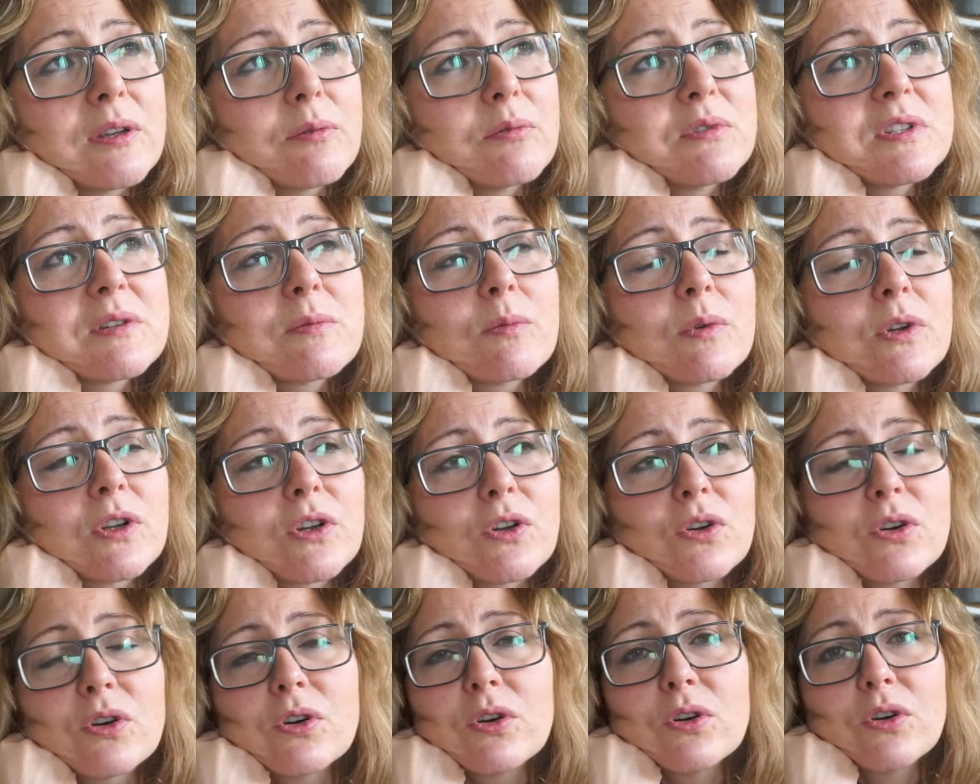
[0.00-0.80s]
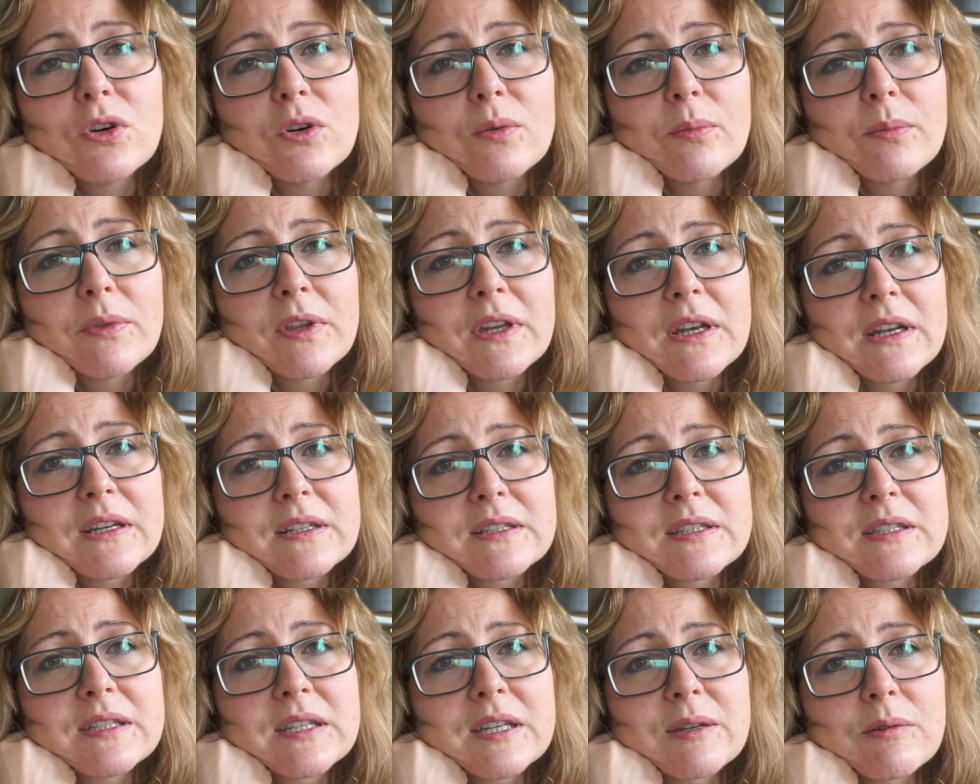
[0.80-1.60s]
We didn't want to go home the
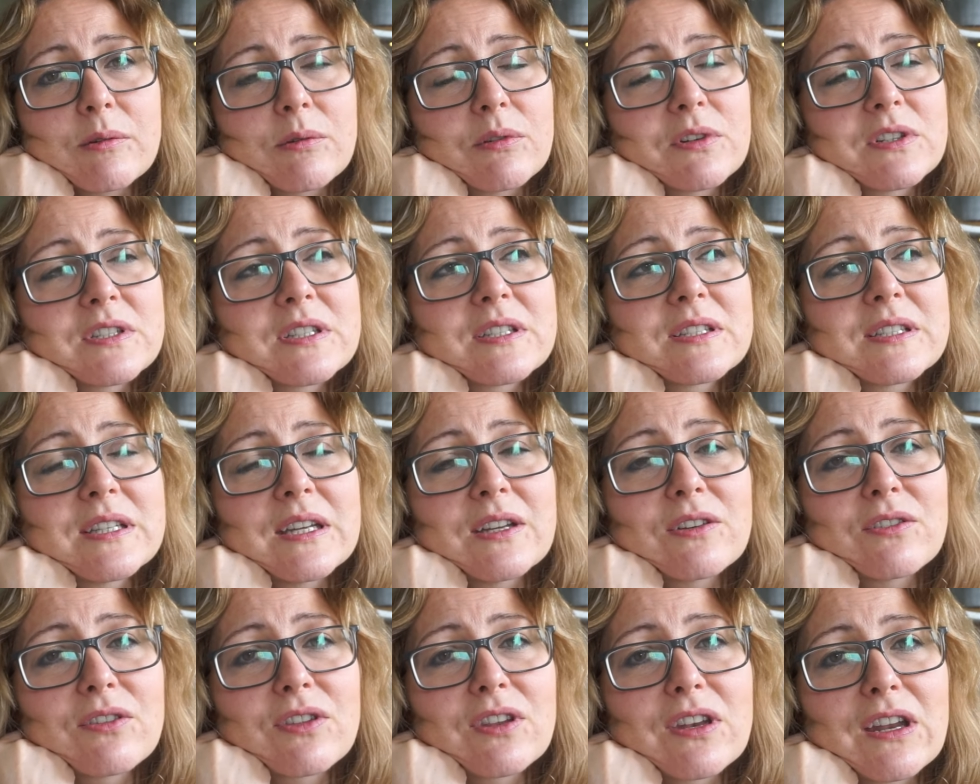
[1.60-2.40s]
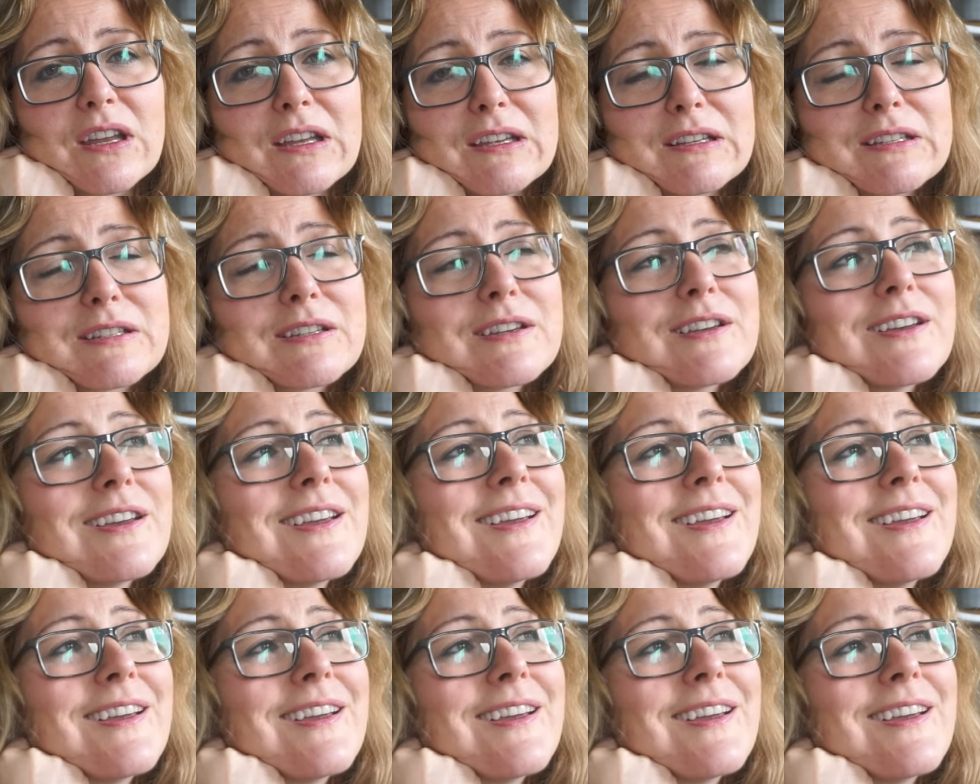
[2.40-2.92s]
next day, we wanted to stay another night.